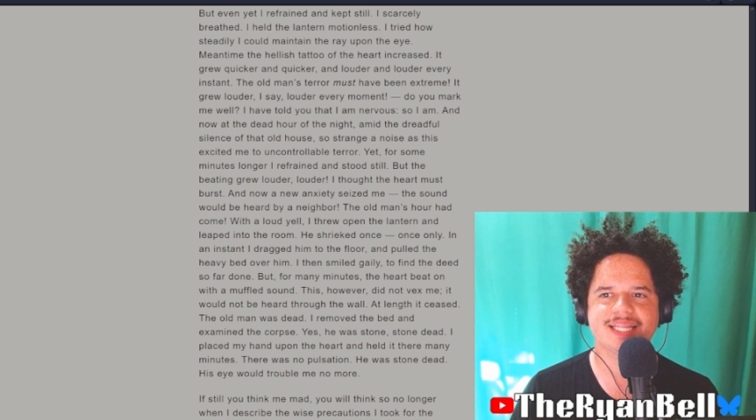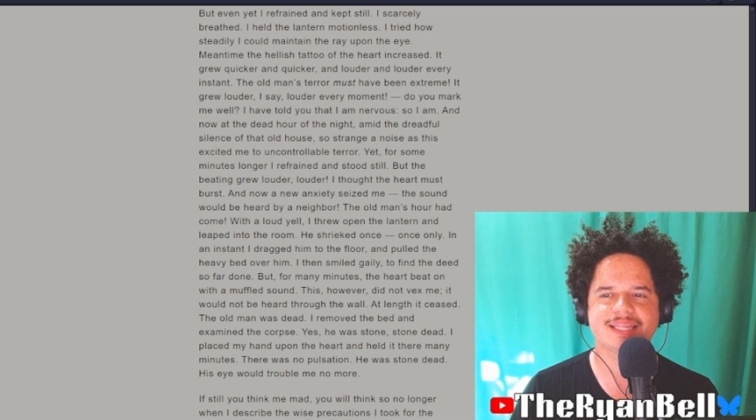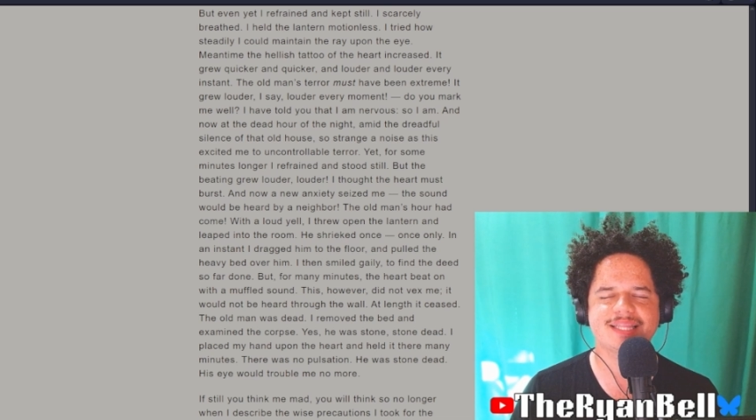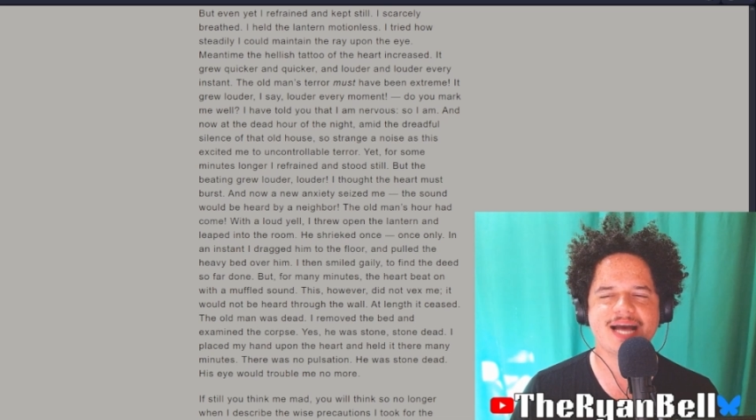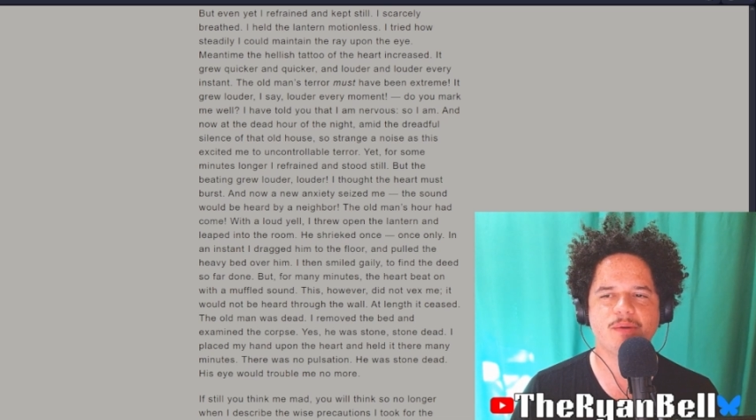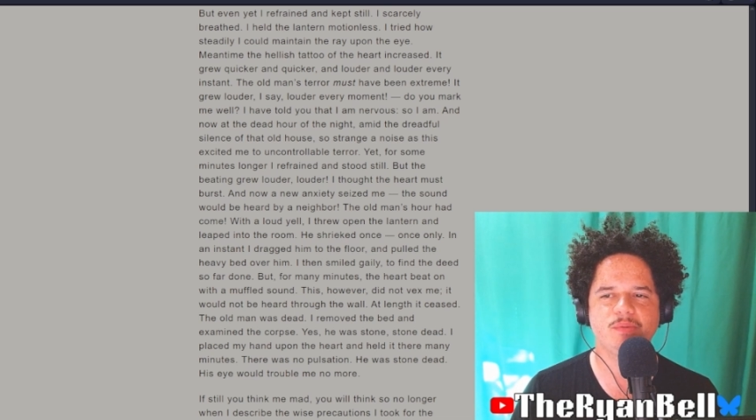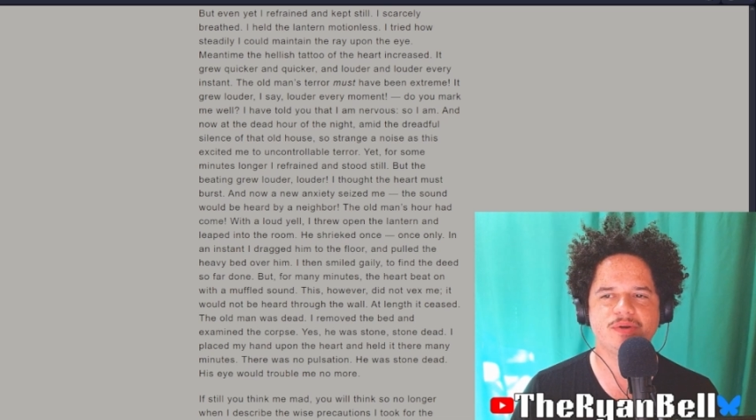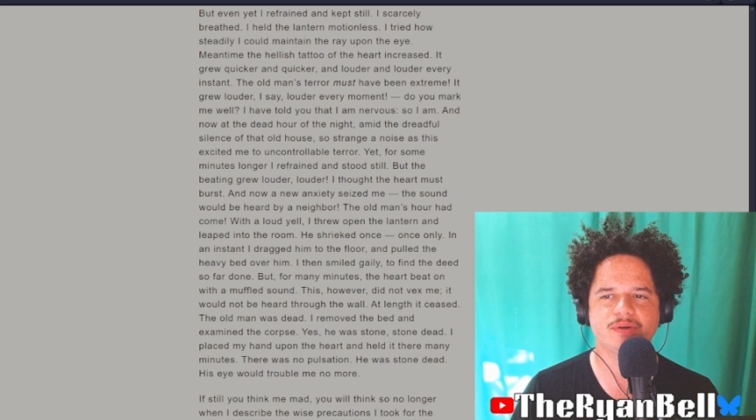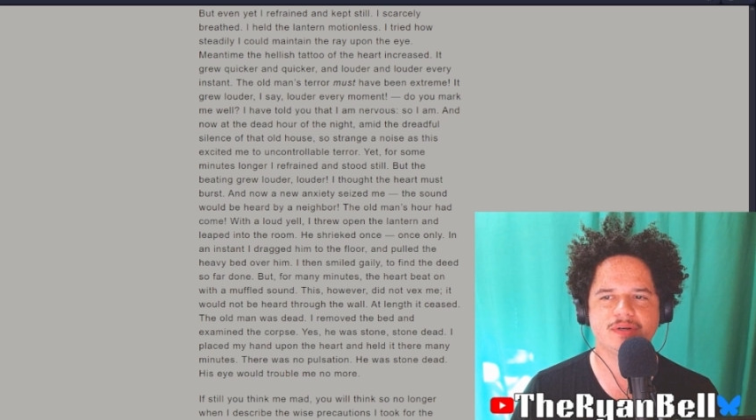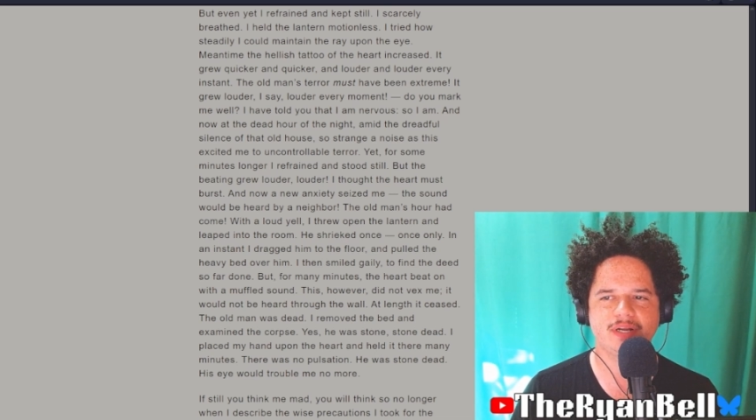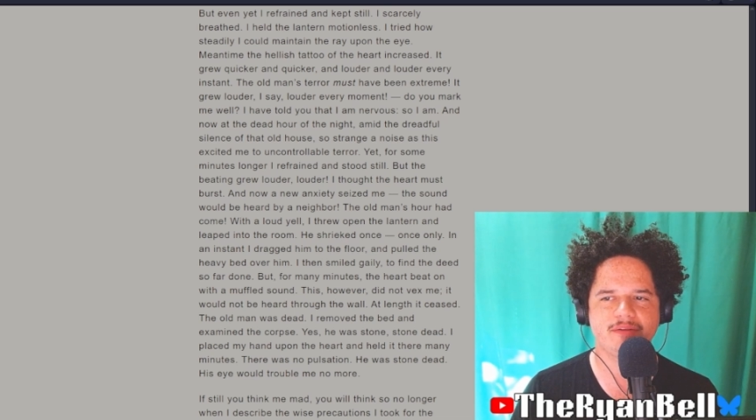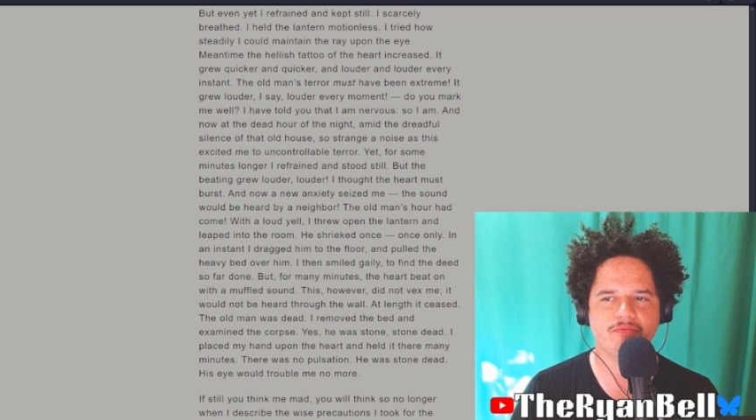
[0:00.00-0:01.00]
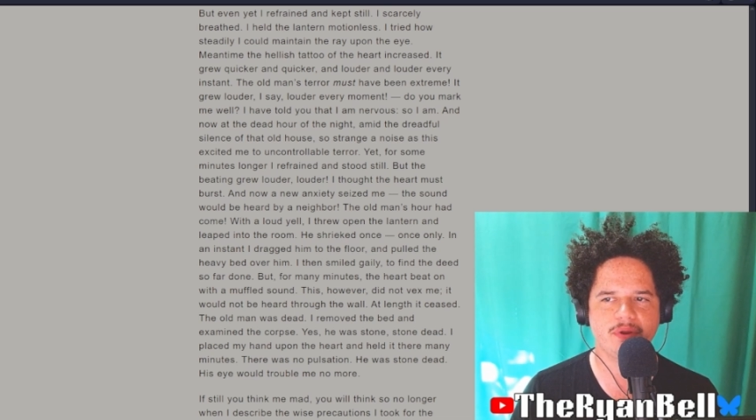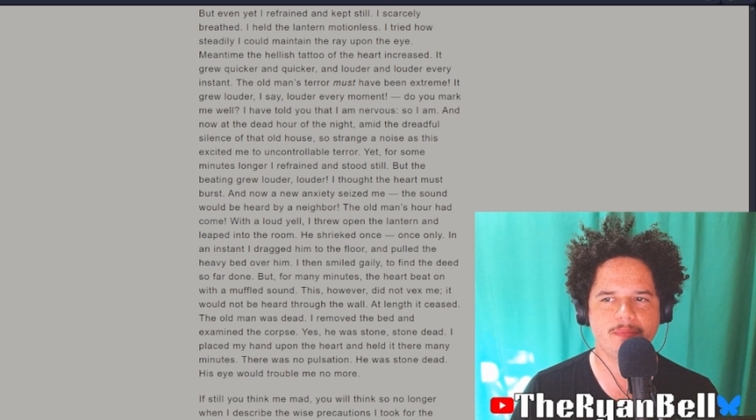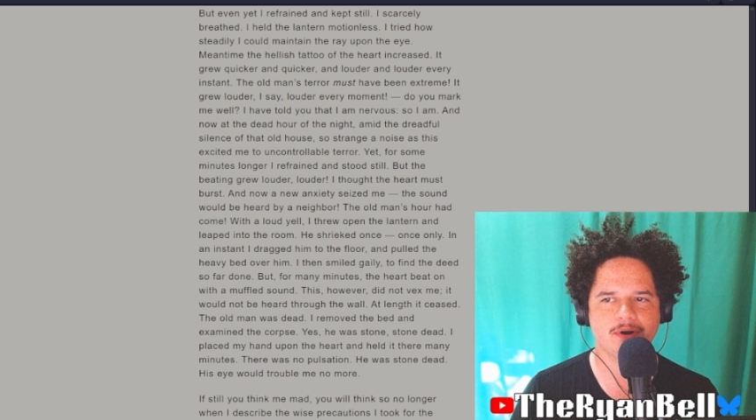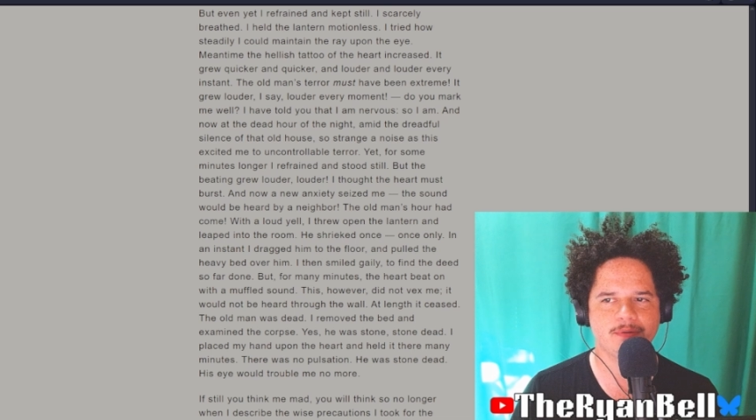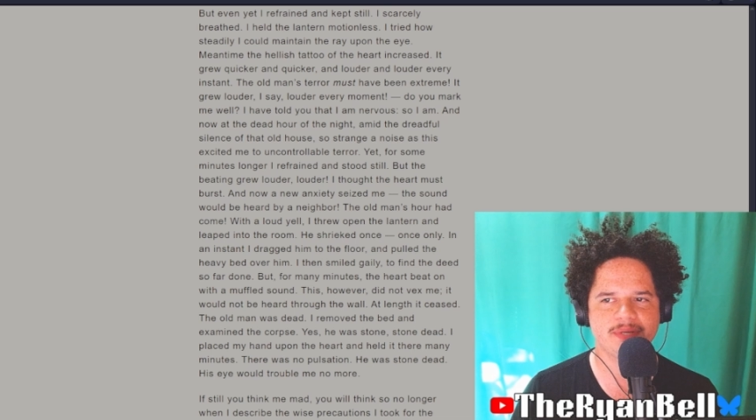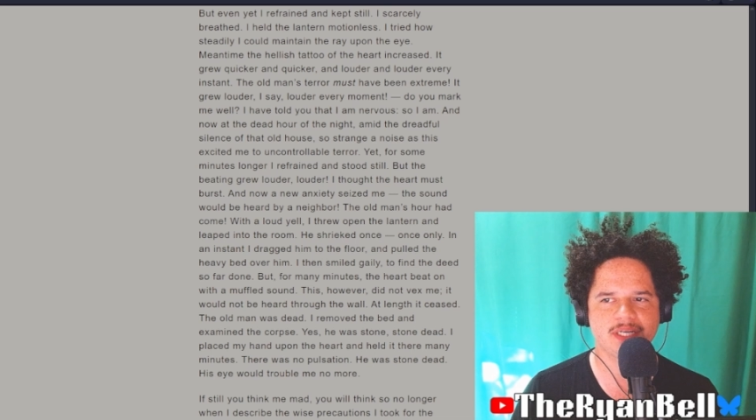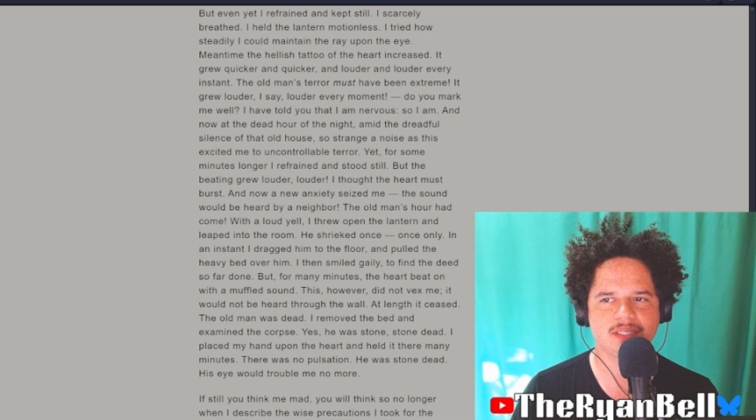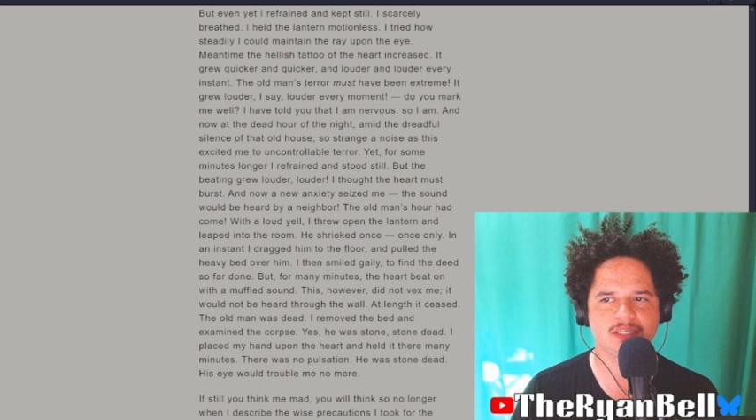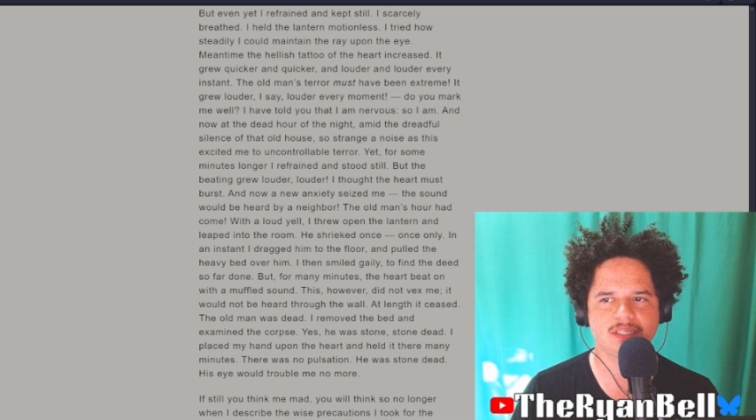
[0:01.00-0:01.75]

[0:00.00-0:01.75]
louder every moment.